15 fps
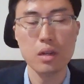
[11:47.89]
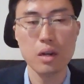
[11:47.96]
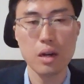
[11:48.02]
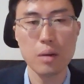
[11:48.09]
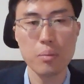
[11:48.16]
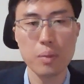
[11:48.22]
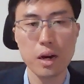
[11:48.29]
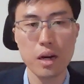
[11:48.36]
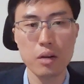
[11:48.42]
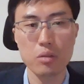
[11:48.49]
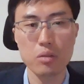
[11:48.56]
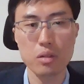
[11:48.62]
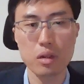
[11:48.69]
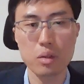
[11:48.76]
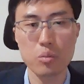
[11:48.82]

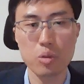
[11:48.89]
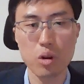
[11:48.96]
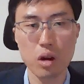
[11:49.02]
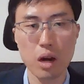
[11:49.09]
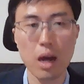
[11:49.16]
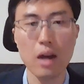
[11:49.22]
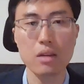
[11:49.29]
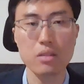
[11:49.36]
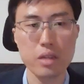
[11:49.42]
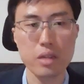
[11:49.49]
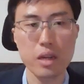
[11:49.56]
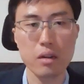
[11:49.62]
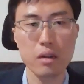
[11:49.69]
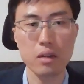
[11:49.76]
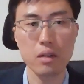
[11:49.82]
about a more
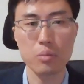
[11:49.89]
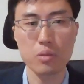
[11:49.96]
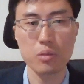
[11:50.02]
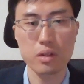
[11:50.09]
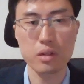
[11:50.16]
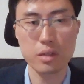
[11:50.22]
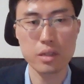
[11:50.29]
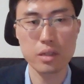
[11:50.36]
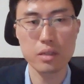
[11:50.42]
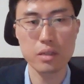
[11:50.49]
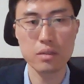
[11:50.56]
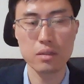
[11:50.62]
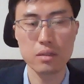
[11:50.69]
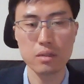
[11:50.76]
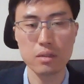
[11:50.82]
hostile
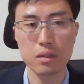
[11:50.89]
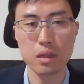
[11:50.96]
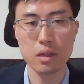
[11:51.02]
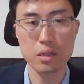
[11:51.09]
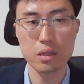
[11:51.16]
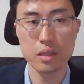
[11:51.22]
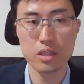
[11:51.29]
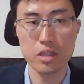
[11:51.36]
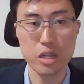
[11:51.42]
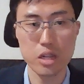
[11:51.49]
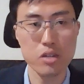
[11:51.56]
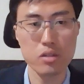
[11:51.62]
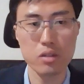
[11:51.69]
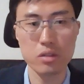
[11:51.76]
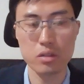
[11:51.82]
American
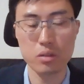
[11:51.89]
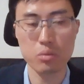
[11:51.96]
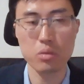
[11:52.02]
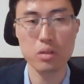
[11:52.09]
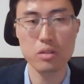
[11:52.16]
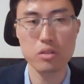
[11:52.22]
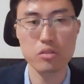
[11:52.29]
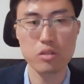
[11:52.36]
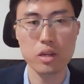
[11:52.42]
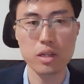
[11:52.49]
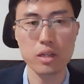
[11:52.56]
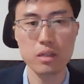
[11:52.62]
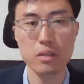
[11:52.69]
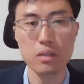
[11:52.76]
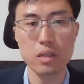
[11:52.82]
intention towards
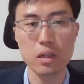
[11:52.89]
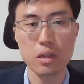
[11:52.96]
China.